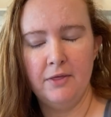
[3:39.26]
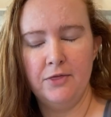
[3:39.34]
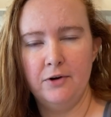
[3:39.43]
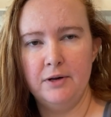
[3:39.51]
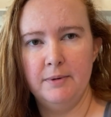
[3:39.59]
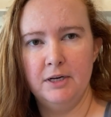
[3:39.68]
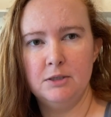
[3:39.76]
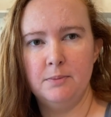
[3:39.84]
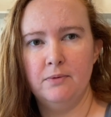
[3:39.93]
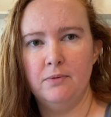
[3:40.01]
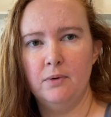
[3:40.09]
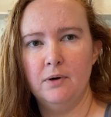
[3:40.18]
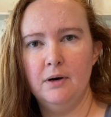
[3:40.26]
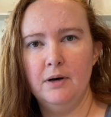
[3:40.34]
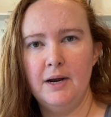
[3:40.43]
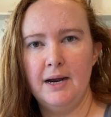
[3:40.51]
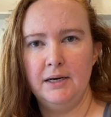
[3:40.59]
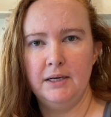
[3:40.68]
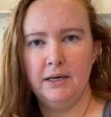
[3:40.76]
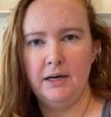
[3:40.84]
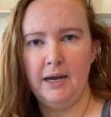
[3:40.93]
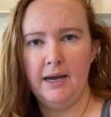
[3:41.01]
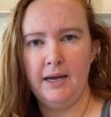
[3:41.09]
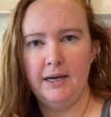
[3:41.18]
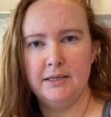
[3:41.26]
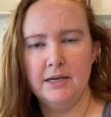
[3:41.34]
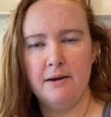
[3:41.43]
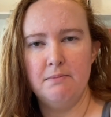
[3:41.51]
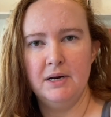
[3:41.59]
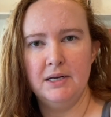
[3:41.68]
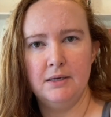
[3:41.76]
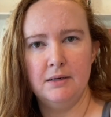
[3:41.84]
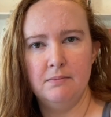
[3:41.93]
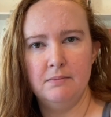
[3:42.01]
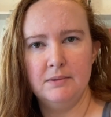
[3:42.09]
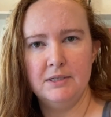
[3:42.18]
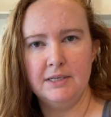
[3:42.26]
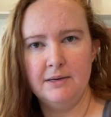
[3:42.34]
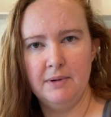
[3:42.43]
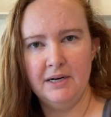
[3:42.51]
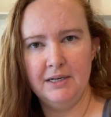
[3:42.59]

About 30 minutes before, I did a 10 minute sleep